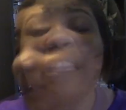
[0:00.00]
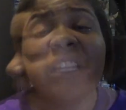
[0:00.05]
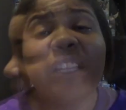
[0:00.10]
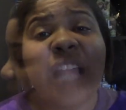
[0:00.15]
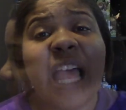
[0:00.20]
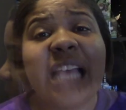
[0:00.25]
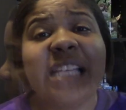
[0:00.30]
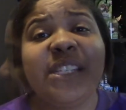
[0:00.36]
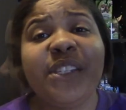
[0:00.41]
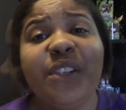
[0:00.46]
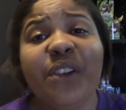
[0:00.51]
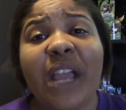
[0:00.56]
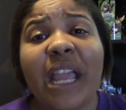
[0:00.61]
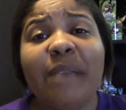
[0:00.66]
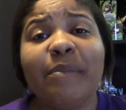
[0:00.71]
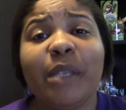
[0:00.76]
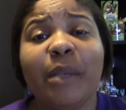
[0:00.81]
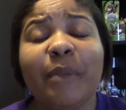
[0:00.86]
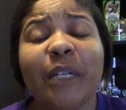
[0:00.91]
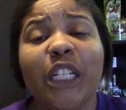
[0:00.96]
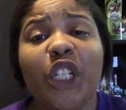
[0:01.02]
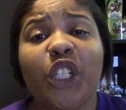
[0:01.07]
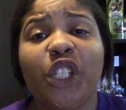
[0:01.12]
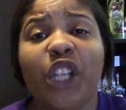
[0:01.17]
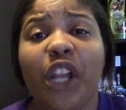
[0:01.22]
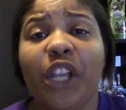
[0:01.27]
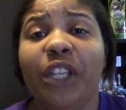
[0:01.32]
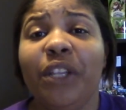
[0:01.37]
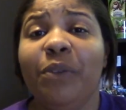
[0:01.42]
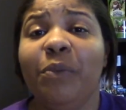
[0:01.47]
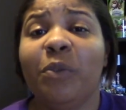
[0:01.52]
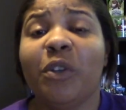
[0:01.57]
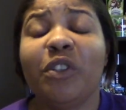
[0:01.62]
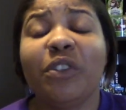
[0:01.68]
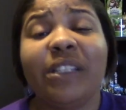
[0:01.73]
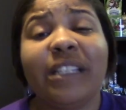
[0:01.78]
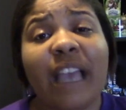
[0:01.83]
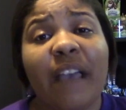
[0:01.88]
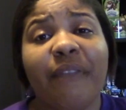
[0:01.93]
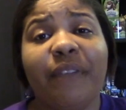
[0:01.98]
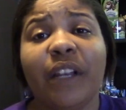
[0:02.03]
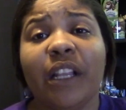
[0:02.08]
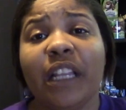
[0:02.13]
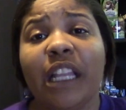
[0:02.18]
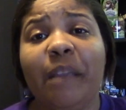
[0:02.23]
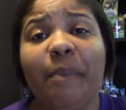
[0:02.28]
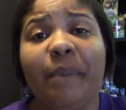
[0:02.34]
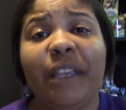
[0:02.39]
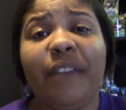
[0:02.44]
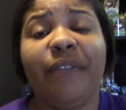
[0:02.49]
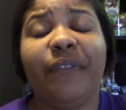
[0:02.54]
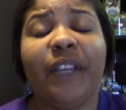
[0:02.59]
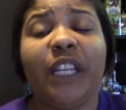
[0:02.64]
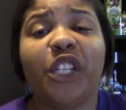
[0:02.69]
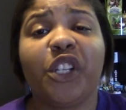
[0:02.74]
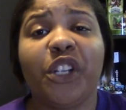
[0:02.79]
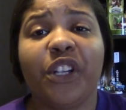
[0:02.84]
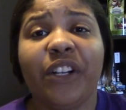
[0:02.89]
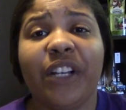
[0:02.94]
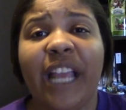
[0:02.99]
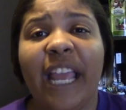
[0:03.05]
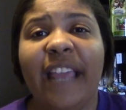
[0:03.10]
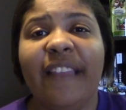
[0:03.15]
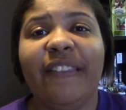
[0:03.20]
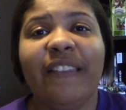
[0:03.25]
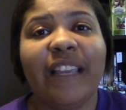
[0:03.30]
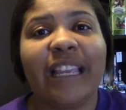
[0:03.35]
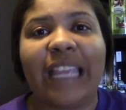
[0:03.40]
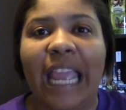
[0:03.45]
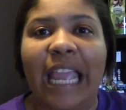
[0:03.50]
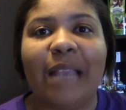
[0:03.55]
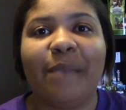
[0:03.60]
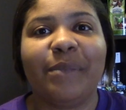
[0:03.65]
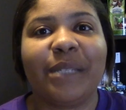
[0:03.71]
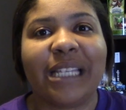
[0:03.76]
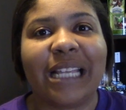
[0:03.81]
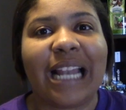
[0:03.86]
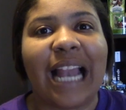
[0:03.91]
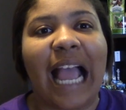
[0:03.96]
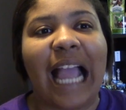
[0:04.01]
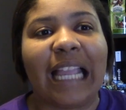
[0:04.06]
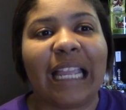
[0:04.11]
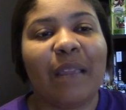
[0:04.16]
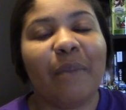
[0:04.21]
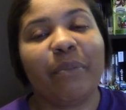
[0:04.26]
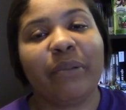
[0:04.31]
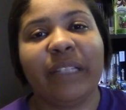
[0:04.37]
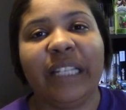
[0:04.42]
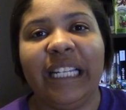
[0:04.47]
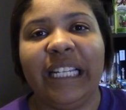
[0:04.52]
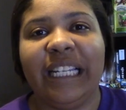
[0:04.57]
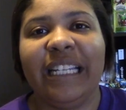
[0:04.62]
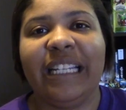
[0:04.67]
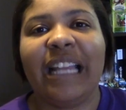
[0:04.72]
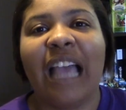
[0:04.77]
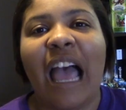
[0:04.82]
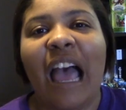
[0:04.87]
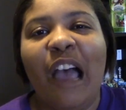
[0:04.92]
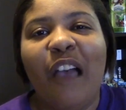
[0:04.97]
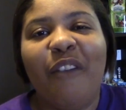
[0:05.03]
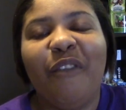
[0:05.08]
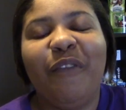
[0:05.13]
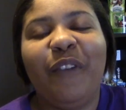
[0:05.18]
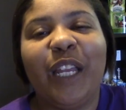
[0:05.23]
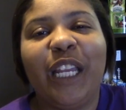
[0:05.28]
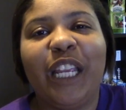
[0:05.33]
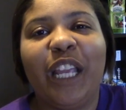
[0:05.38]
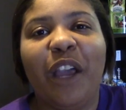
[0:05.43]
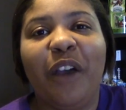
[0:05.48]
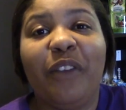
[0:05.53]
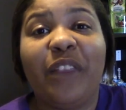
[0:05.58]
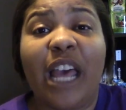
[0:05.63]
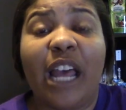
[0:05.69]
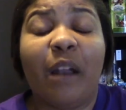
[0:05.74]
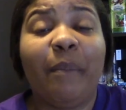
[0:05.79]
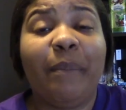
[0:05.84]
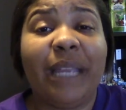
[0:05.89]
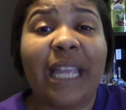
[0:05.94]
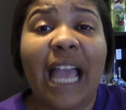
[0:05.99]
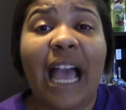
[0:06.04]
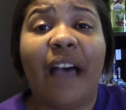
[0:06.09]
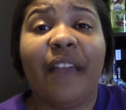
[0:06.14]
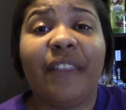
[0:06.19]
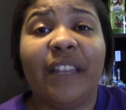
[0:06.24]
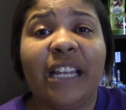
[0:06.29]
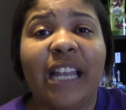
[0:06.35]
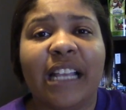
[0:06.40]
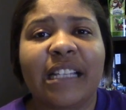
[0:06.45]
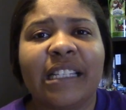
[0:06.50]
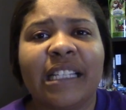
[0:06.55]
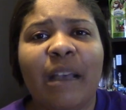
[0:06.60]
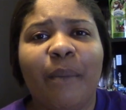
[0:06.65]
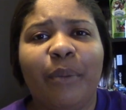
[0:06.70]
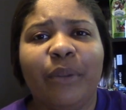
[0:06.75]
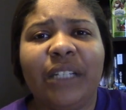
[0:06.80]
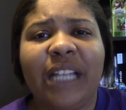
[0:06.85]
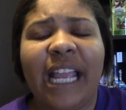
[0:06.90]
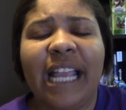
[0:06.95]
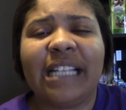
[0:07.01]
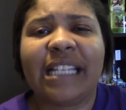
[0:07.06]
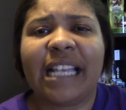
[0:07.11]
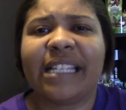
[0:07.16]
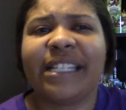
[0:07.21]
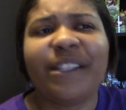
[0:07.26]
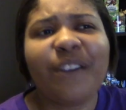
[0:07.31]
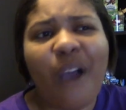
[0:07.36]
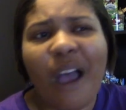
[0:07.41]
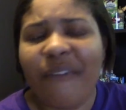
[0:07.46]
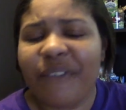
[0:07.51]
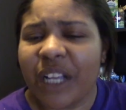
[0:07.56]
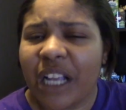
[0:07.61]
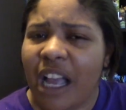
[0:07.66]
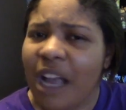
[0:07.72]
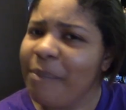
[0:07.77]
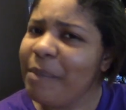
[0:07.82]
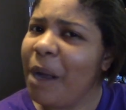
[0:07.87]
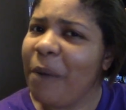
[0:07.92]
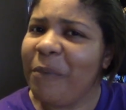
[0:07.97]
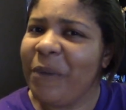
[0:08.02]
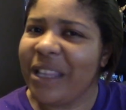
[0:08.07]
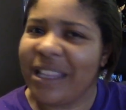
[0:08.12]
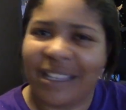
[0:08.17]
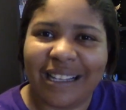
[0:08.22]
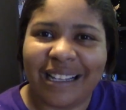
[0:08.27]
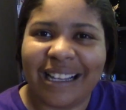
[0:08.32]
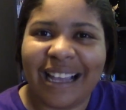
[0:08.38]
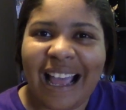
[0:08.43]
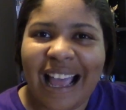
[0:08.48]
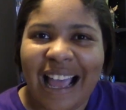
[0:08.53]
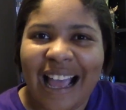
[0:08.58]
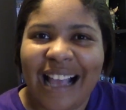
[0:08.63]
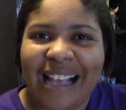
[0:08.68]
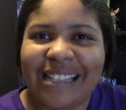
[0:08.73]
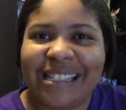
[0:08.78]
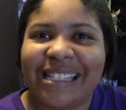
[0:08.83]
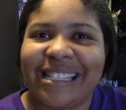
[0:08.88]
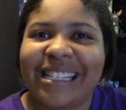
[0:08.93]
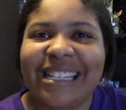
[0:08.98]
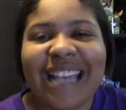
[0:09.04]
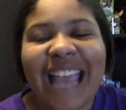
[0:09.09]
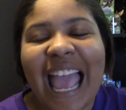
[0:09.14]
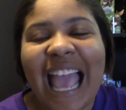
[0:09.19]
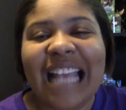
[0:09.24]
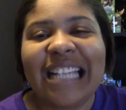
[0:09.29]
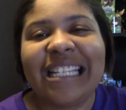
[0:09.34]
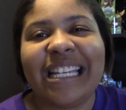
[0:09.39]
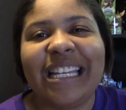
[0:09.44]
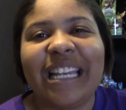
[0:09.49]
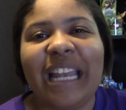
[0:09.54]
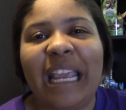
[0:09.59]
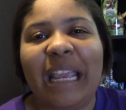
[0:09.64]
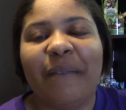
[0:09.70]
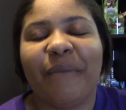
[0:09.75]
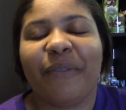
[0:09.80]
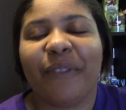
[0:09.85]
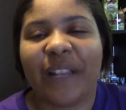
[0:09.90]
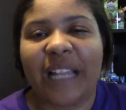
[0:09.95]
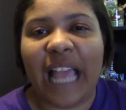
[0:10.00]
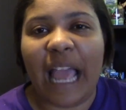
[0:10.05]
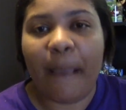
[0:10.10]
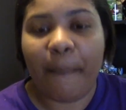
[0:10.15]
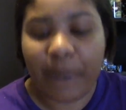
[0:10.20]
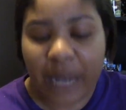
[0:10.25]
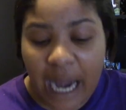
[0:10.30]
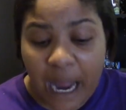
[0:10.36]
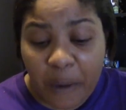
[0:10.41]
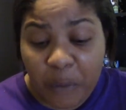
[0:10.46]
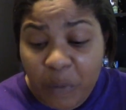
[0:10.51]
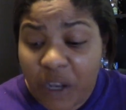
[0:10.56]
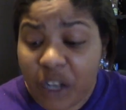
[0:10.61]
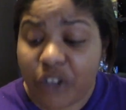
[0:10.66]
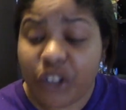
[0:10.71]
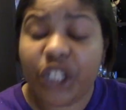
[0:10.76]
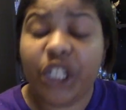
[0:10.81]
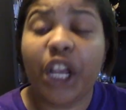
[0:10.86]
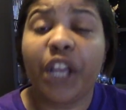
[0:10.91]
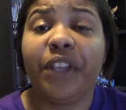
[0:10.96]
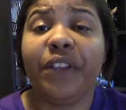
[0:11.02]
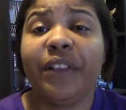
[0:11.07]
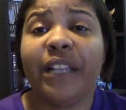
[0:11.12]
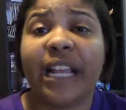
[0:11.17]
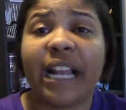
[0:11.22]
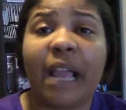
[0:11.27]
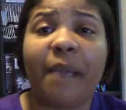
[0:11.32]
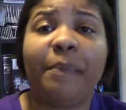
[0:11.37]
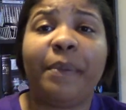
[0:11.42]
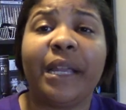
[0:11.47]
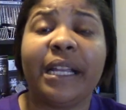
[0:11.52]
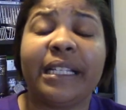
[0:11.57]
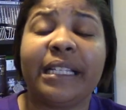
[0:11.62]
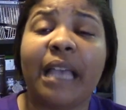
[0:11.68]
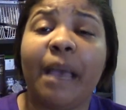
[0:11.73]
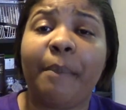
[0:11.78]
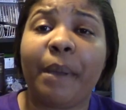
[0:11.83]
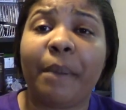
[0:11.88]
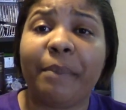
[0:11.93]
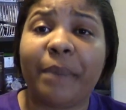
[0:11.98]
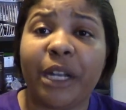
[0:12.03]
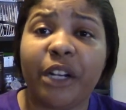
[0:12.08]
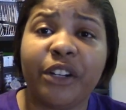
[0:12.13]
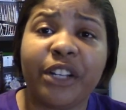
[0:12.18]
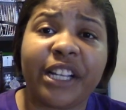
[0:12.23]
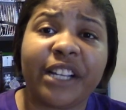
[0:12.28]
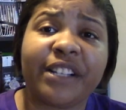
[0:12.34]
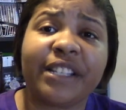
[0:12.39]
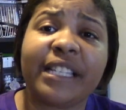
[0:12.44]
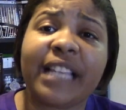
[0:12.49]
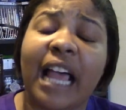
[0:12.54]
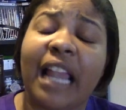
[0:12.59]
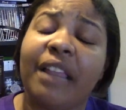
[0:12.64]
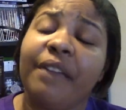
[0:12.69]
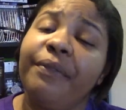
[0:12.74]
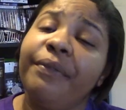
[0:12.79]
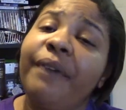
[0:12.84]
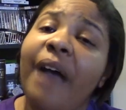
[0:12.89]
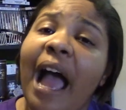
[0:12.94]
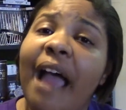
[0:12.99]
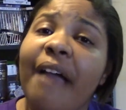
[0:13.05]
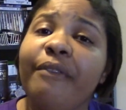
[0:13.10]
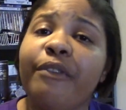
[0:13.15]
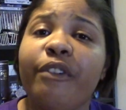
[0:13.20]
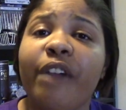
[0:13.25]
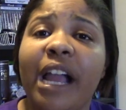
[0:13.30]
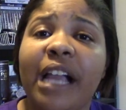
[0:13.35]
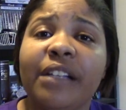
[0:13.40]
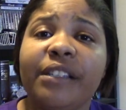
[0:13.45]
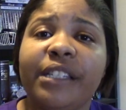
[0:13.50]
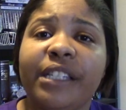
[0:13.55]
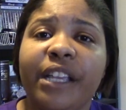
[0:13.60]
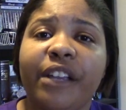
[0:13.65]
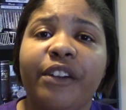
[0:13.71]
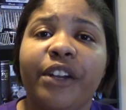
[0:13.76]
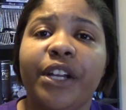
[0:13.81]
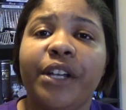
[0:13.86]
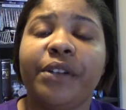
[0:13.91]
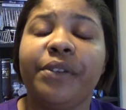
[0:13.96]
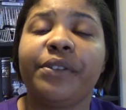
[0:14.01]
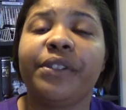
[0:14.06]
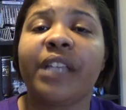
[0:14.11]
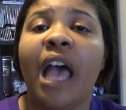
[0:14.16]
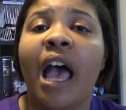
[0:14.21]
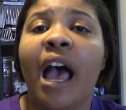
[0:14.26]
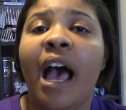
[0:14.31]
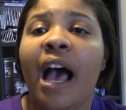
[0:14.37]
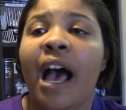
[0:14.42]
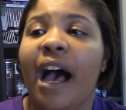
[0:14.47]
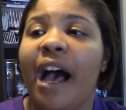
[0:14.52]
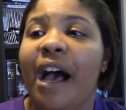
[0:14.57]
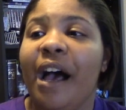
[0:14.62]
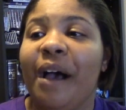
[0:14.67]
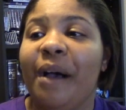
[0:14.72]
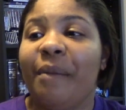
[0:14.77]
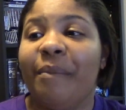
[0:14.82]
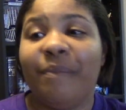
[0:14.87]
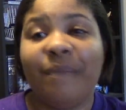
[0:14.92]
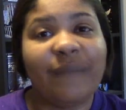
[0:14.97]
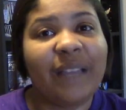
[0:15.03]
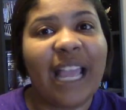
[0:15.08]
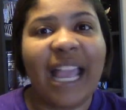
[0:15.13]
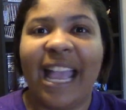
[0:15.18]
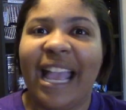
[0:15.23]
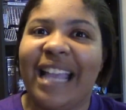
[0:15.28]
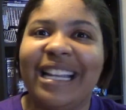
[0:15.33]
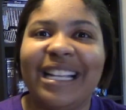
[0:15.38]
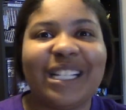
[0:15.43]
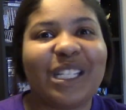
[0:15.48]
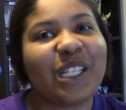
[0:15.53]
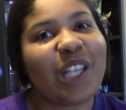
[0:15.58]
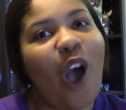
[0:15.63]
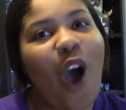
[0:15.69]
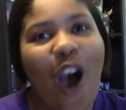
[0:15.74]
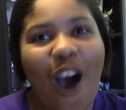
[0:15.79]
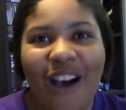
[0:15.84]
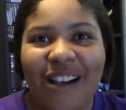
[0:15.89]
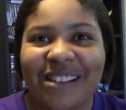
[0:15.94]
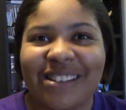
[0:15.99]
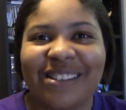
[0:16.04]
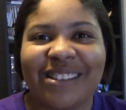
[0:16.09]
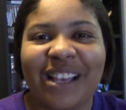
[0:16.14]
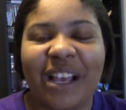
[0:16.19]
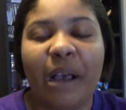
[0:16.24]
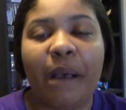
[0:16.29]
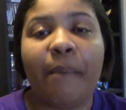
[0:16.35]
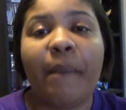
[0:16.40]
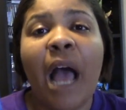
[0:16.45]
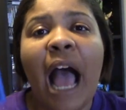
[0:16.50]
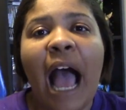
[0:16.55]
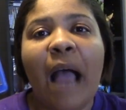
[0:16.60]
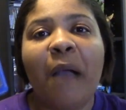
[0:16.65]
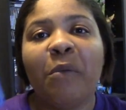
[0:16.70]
The last two games I'm going to show you will definitely be featured in the games that I completed video that'll be out in the next couple days. I still have to come up with a snazzy name for that, but I will show you that I picked up Metal Gear Solid 5 Ground Zeroes. And it's awesome.